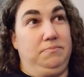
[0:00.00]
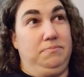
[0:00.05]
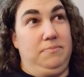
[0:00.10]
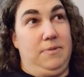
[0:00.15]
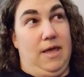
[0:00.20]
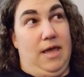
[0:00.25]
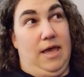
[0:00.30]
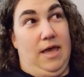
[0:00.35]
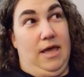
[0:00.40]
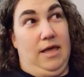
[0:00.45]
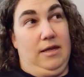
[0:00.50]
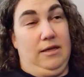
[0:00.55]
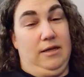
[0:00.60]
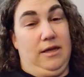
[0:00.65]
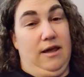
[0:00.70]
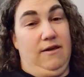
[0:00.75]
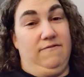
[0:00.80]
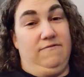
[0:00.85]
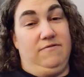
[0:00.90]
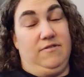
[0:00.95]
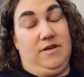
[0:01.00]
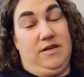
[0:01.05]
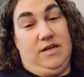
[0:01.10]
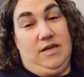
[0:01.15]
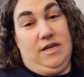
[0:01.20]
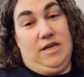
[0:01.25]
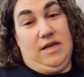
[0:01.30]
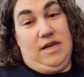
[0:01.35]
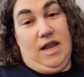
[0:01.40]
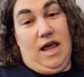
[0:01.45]
And I've
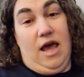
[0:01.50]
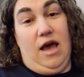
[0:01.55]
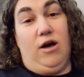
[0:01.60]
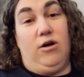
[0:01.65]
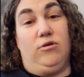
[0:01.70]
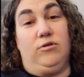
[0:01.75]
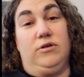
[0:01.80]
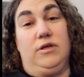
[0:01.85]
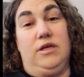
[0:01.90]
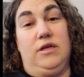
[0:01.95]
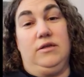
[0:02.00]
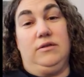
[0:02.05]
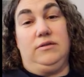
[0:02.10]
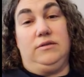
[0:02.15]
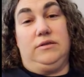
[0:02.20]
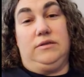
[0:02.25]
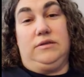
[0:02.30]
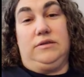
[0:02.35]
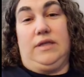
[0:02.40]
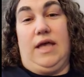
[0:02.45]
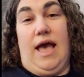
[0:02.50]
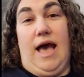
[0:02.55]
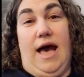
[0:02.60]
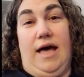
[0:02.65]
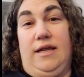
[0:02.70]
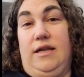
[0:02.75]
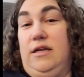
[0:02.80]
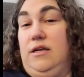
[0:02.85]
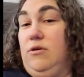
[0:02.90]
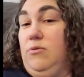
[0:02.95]
now
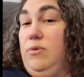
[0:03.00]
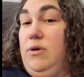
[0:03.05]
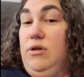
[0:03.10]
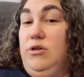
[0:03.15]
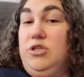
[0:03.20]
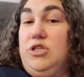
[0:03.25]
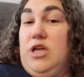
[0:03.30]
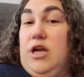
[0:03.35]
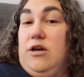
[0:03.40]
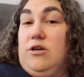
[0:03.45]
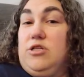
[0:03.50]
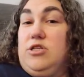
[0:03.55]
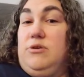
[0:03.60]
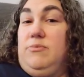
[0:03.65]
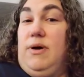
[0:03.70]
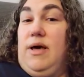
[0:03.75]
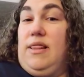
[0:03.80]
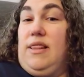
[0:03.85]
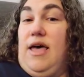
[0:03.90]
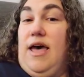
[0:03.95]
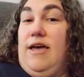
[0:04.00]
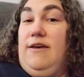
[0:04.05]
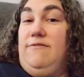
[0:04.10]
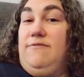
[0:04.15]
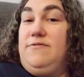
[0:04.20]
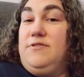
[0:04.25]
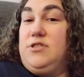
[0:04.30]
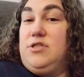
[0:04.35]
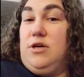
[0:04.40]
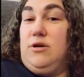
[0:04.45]
added a wheelchair to my
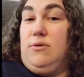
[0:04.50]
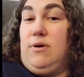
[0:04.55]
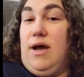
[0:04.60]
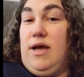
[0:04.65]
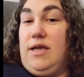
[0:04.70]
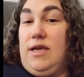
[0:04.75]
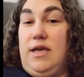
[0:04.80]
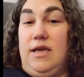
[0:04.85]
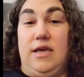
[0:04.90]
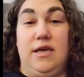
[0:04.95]
life so I can